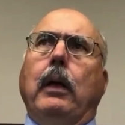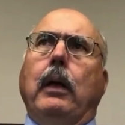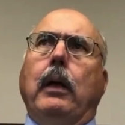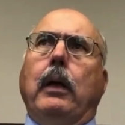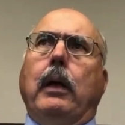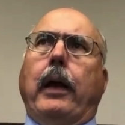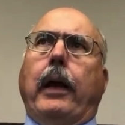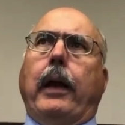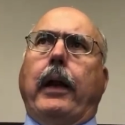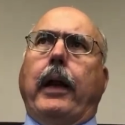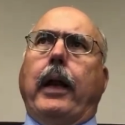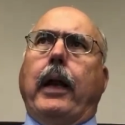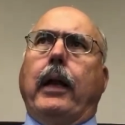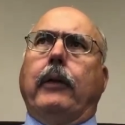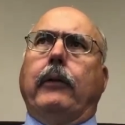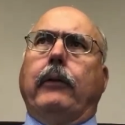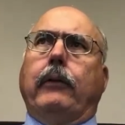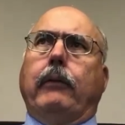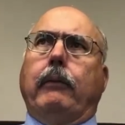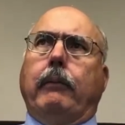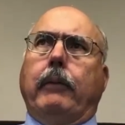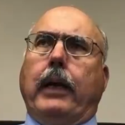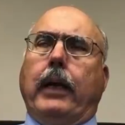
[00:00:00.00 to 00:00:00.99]
And
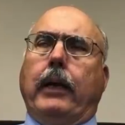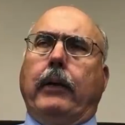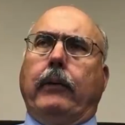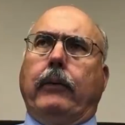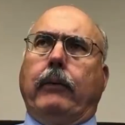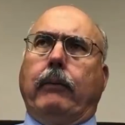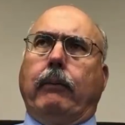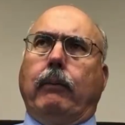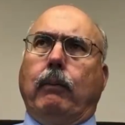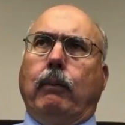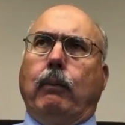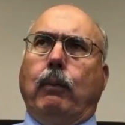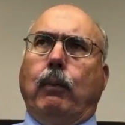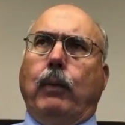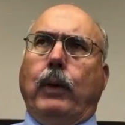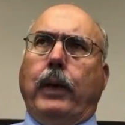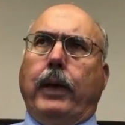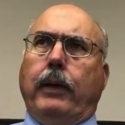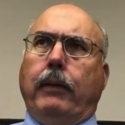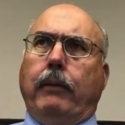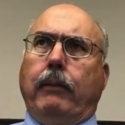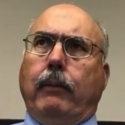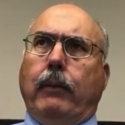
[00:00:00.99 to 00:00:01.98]
that's, that's,
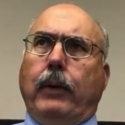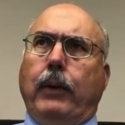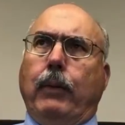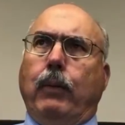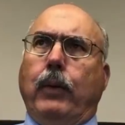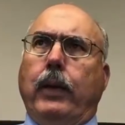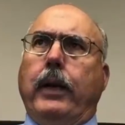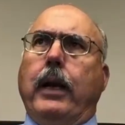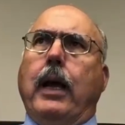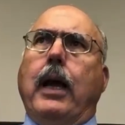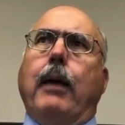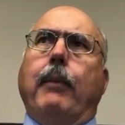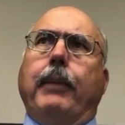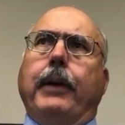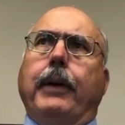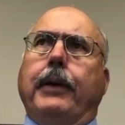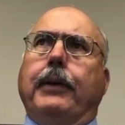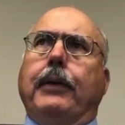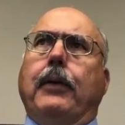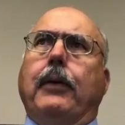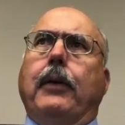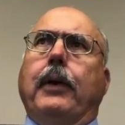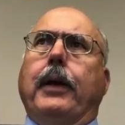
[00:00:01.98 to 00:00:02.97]
we, we would not be
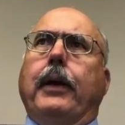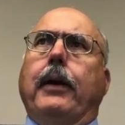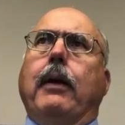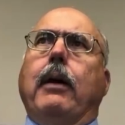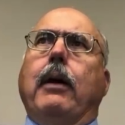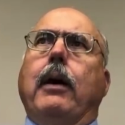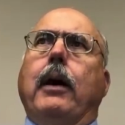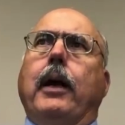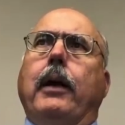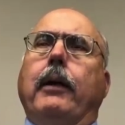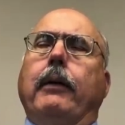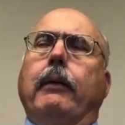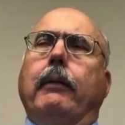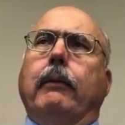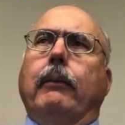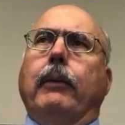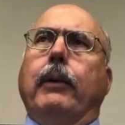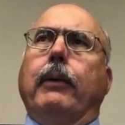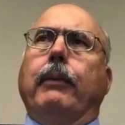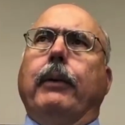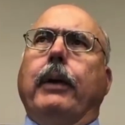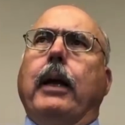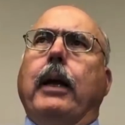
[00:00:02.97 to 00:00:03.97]
turning it on.
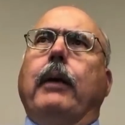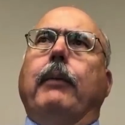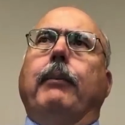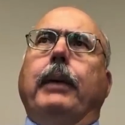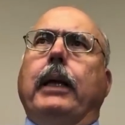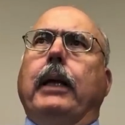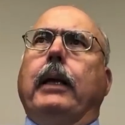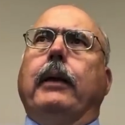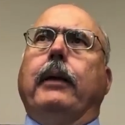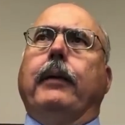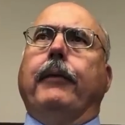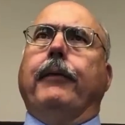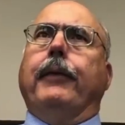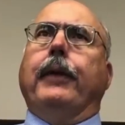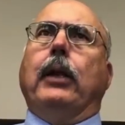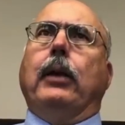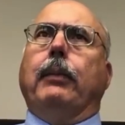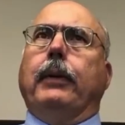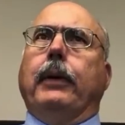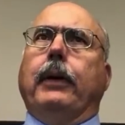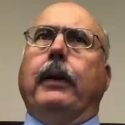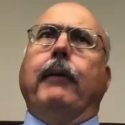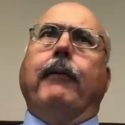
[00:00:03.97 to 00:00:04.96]
We would not begin to
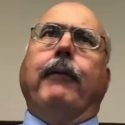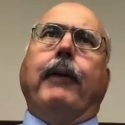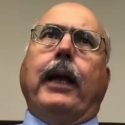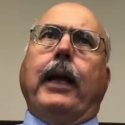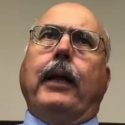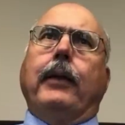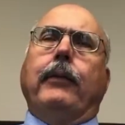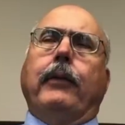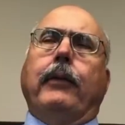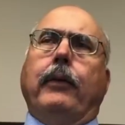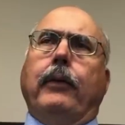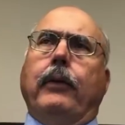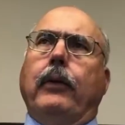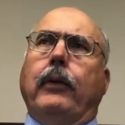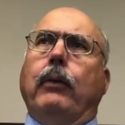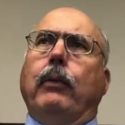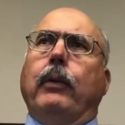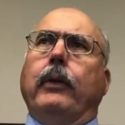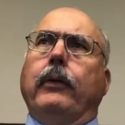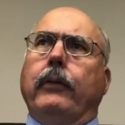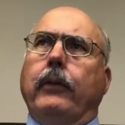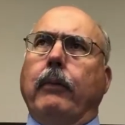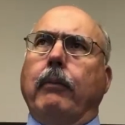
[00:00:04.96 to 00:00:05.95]
develop it and advance it until
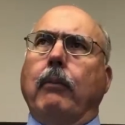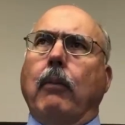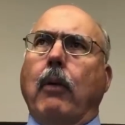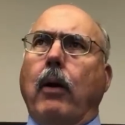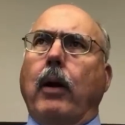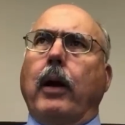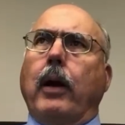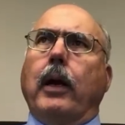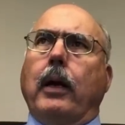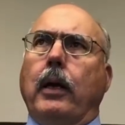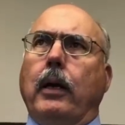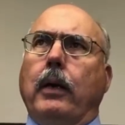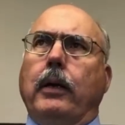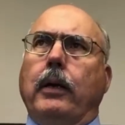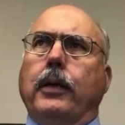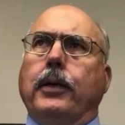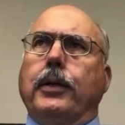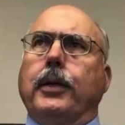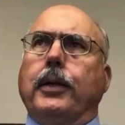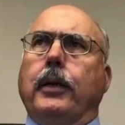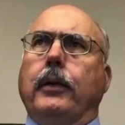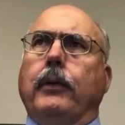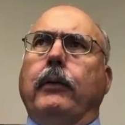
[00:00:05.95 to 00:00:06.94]
we see market
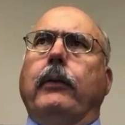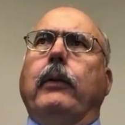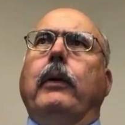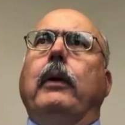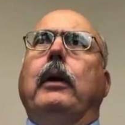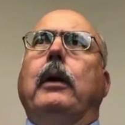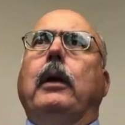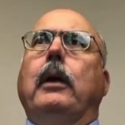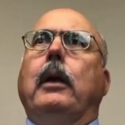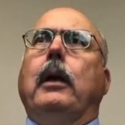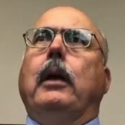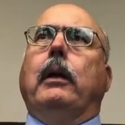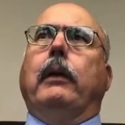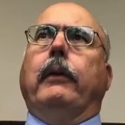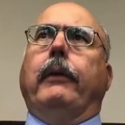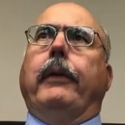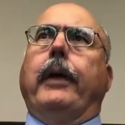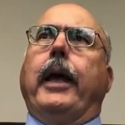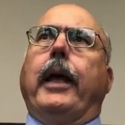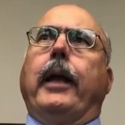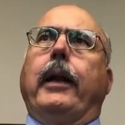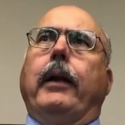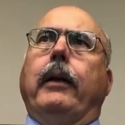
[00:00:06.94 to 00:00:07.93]
conditions
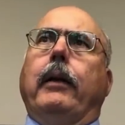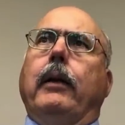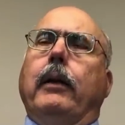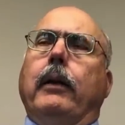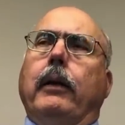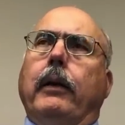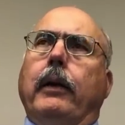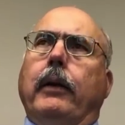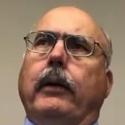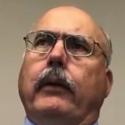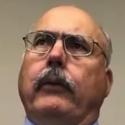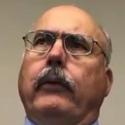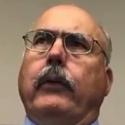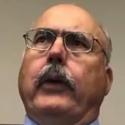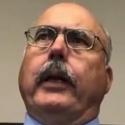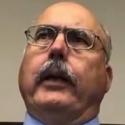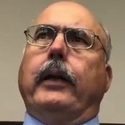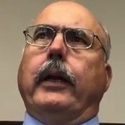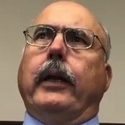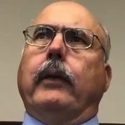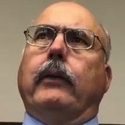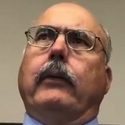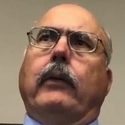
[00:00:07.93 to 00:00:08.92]
that uh,
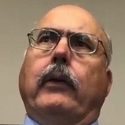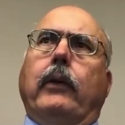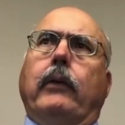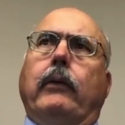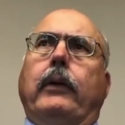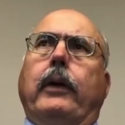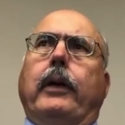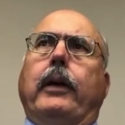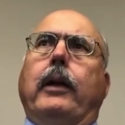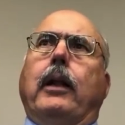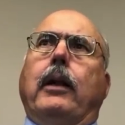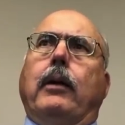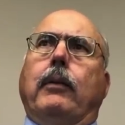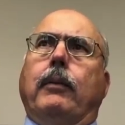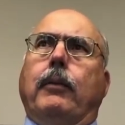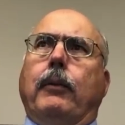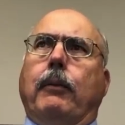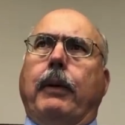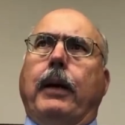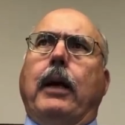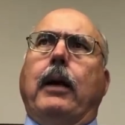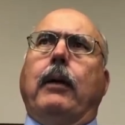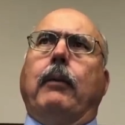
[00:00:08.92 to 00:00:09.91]
exceed that sixty dollars per
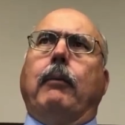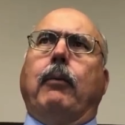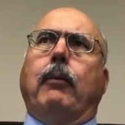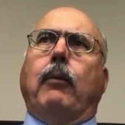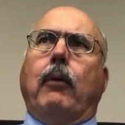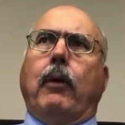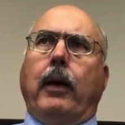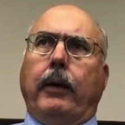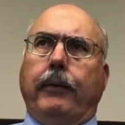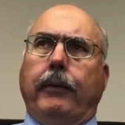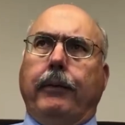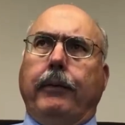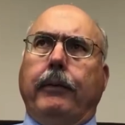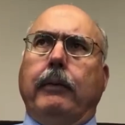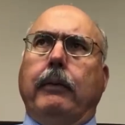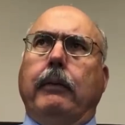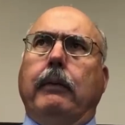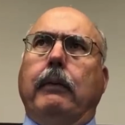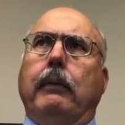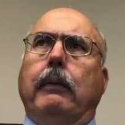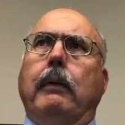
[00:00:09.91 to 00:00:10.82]
pound price.